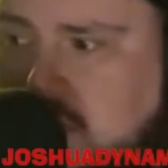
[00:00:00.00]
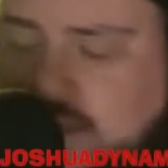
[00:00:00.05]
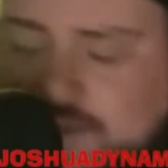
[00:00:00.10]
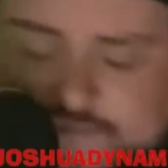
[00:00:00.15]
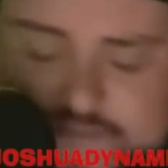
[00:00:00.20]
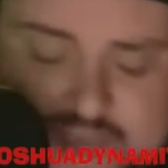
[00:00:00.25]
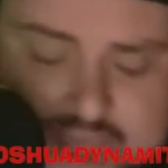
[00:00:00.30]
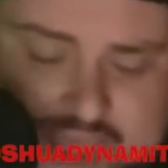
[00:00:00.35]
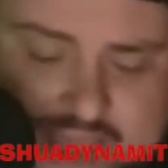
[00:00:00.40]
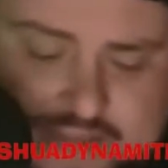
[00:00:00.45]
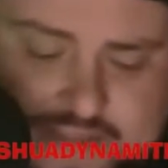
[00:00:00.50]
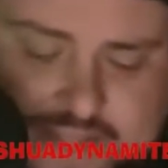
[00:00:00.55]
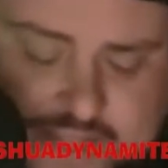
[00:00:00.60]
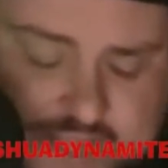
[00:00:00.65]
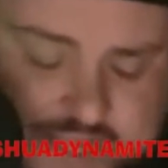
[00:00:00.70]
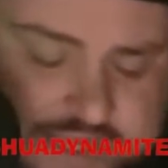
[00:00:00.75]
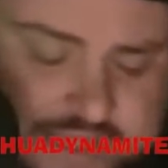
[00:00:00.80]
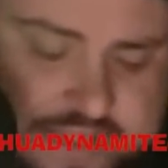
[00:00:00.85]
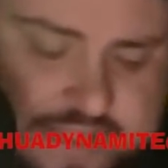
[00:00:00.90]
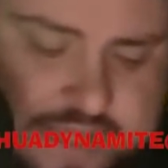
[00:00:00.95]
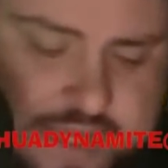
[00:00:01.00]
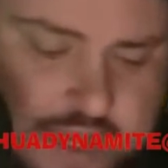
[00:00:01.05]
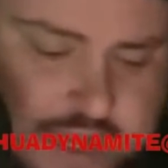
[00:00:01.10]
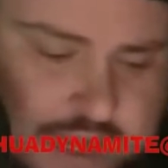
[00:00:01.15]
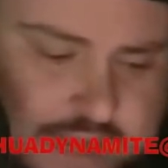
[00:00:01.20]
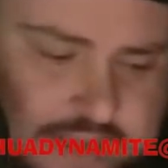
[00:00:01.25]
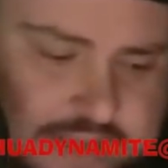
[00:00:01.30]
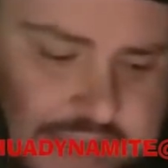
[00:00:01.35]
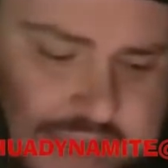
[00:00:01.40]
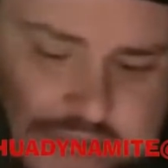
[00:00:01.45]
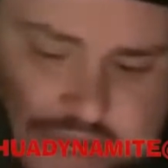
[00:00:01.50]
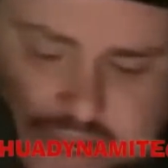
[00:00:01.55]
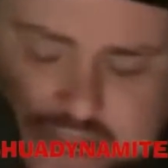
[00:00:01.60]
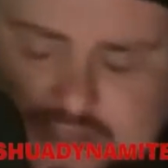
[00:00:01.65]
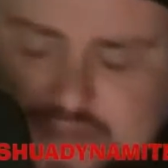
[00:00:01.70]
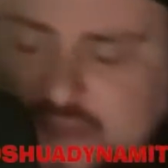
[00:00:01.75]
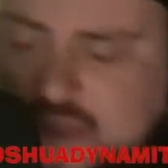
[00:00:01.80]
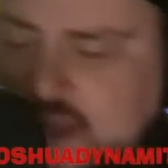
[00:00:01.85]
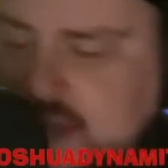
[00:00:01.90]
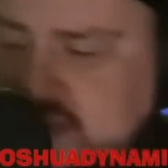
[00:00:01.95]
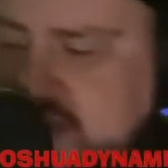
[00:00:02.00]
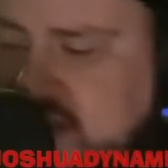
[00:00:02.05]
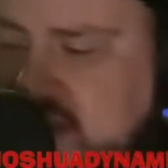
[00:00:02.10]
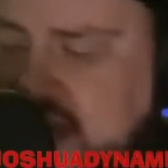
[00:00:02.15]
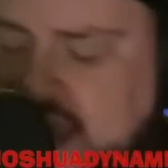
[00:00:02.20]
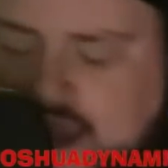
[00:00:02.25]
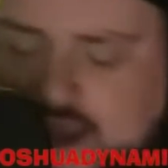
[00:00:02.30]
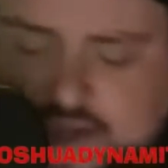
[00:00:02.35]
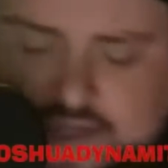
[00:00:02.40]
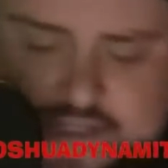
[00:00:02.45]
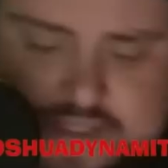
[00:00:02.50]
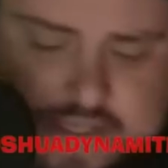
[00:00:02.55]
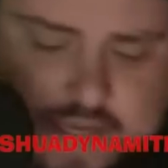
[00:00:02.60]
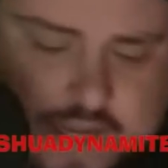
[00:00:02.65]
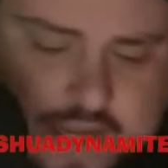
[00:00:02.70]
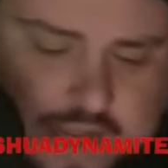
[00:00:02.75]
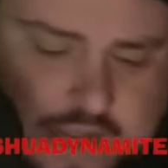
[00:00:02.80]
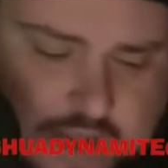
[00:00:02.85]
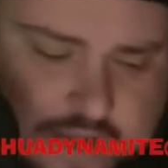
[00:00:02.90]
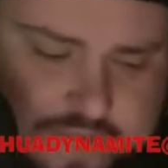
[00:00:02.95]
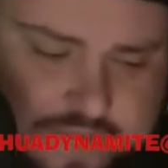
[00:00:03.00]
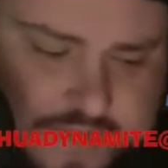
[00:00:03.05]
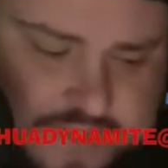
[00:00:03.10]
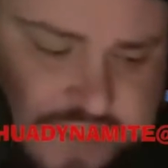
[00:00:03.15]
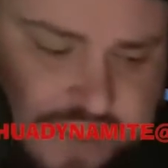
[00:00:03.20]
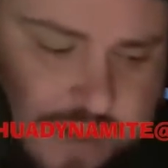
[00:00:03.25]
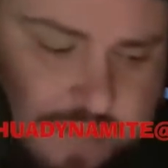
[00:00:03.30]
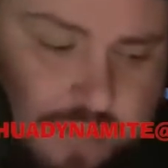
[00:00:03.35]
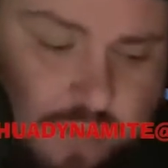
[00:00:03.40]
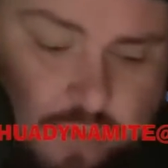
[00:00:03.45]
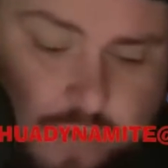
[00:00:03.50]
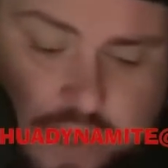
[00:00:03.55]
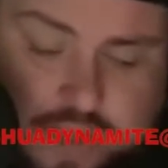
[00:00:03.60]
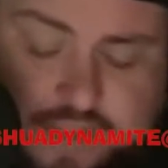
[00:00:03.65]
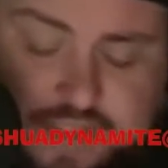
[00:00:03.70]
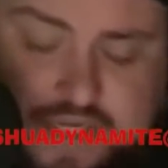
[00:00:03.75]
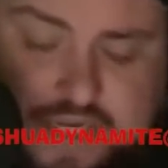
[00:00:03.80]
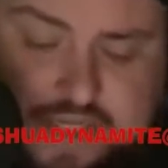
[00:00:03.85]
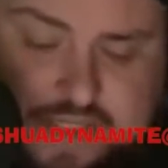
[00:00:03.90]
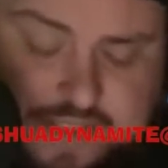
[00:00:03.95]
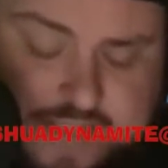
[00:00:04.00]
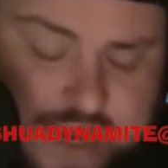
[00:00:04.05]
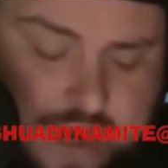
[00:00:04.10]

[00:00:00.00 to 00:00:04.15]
The fact is that in this case of the Summer Wells case,